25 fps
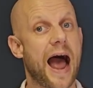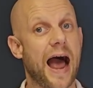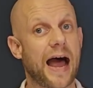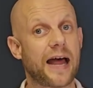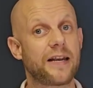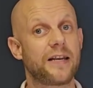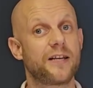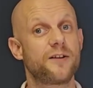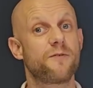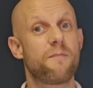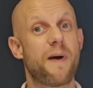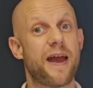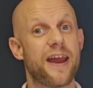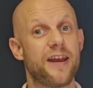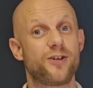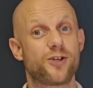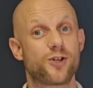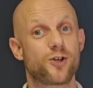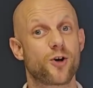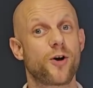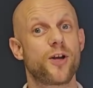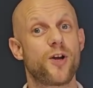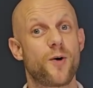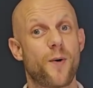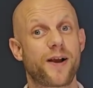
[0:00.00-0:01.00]
and
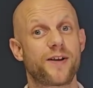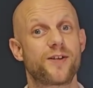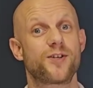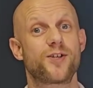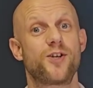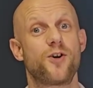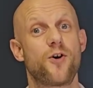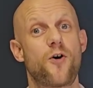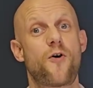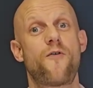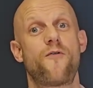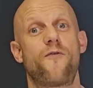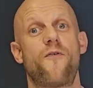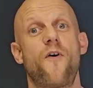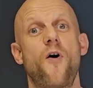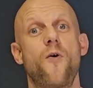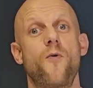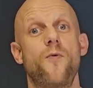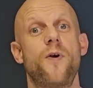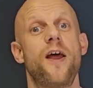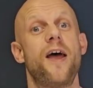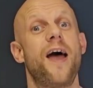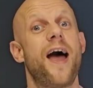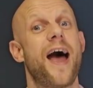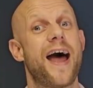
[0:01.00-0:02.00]
make sure you answer your
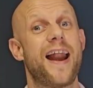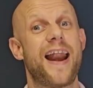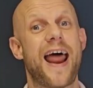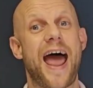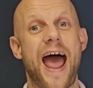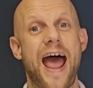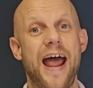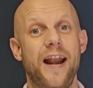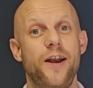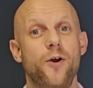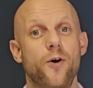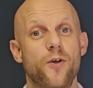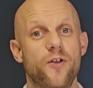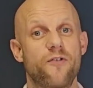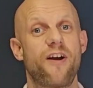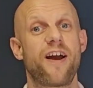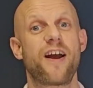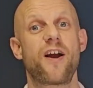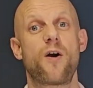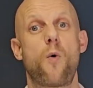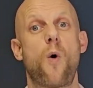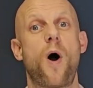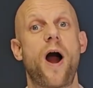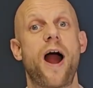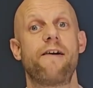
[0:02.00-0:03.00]
phone and any other
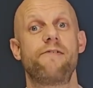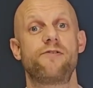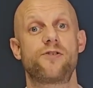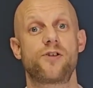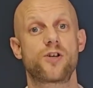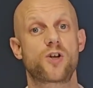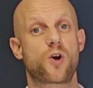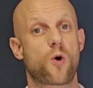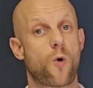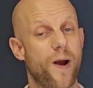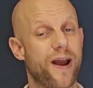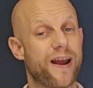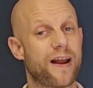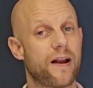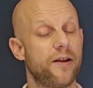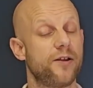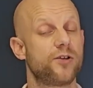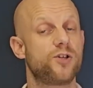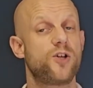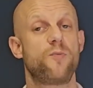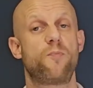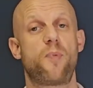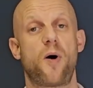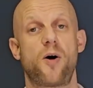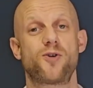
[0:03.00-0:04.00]
inquiries as
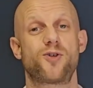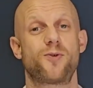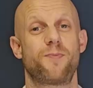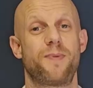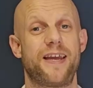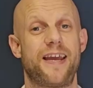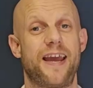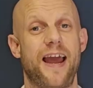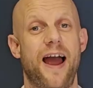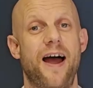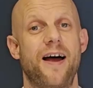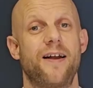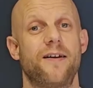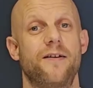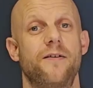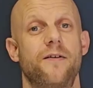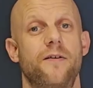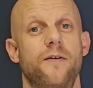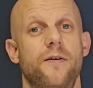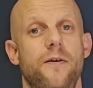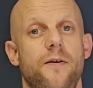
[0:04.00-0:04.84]
quickly as you possibly can.